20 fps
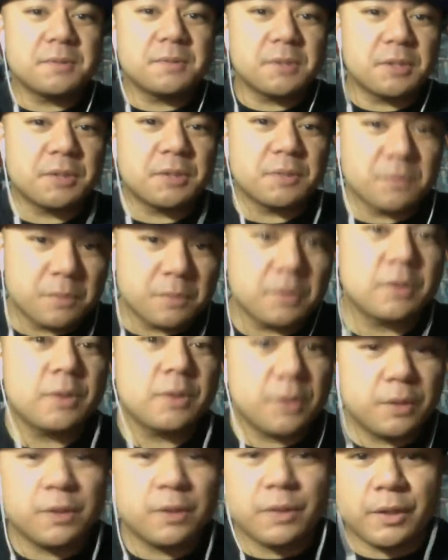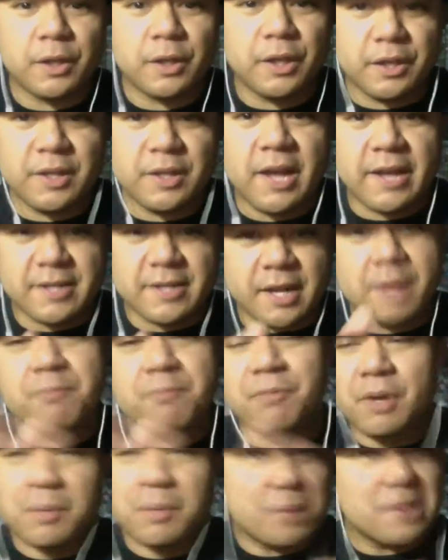in that time
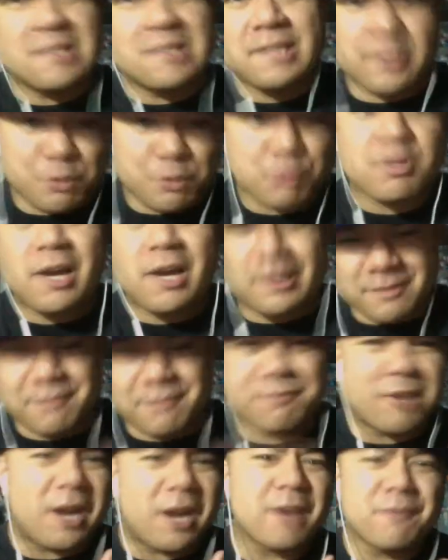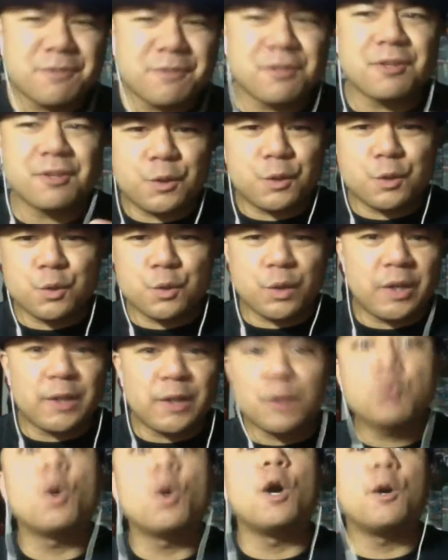frame, let's say 2005 to
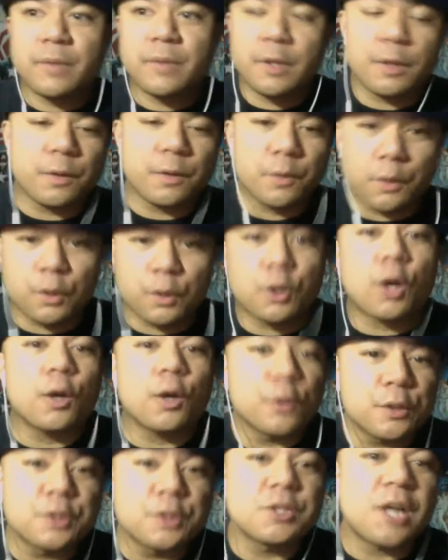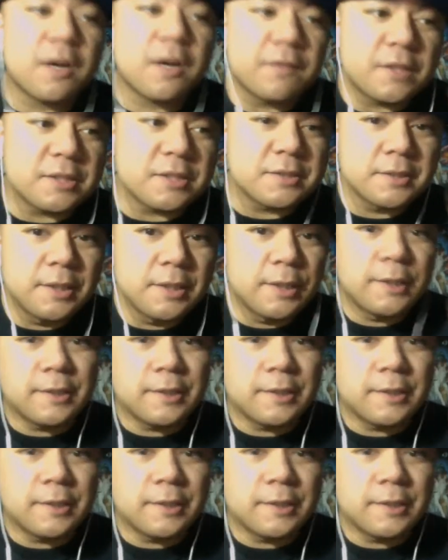2012. You know, Carlos de Chavez.